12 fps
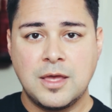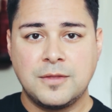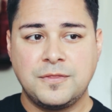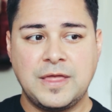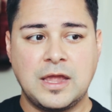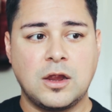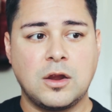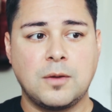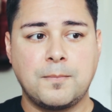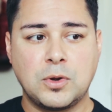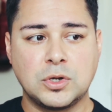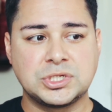their
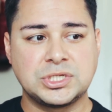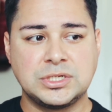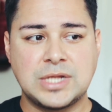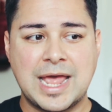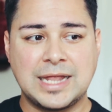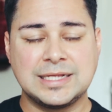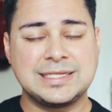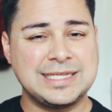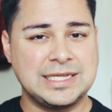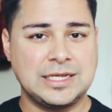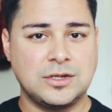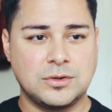
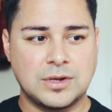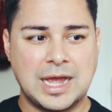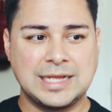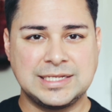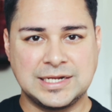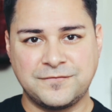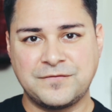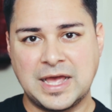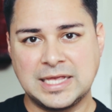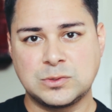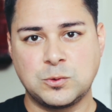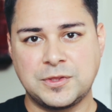personality
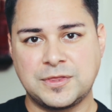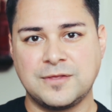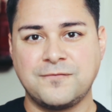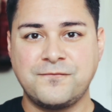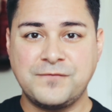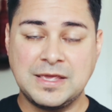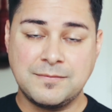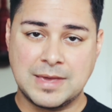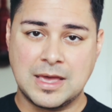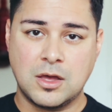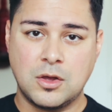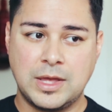identifies with the
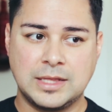female,